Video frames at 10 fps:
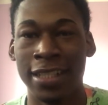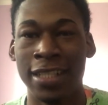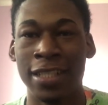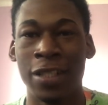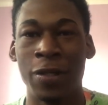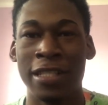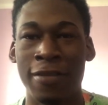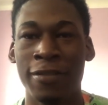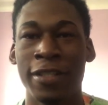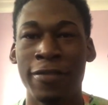So it's a
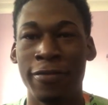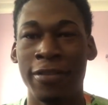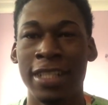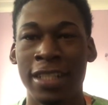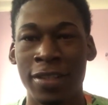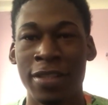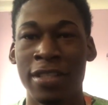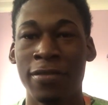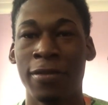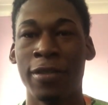very vague
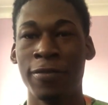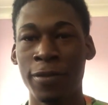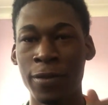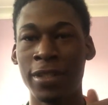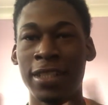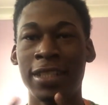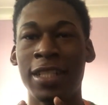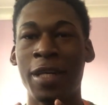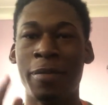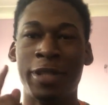reason for refusal,
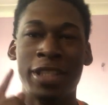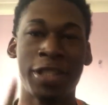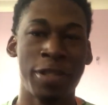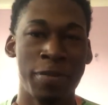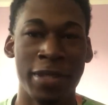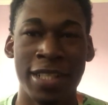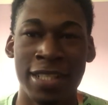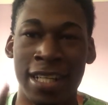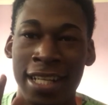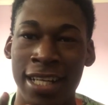but trust me, there's
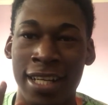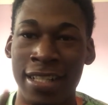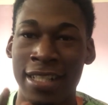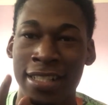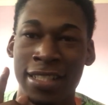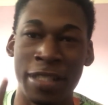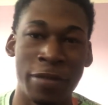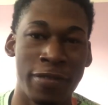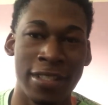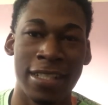a lot under the
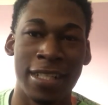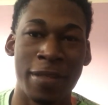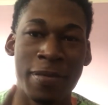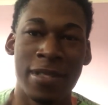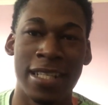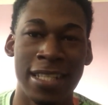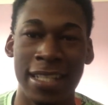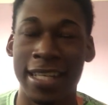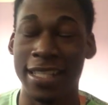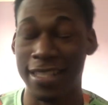surface, you know what I'm saying?
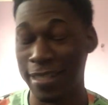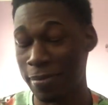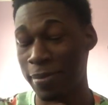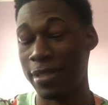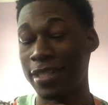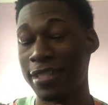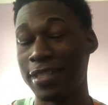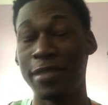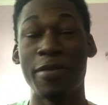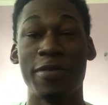Like, it's deeper than the
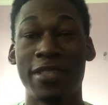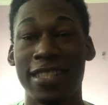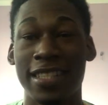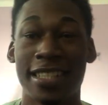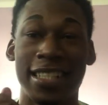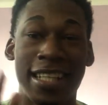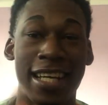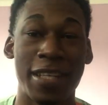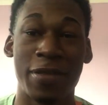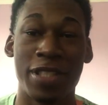surface,
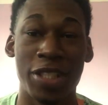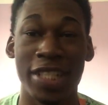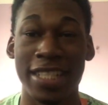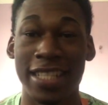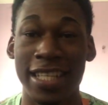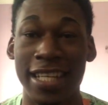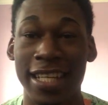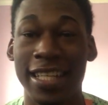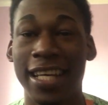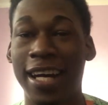like what Drake said.
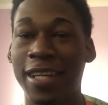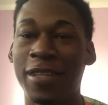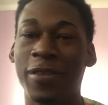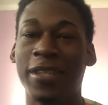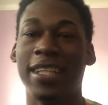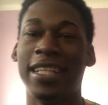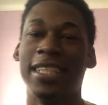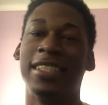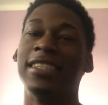Y'all know what it is.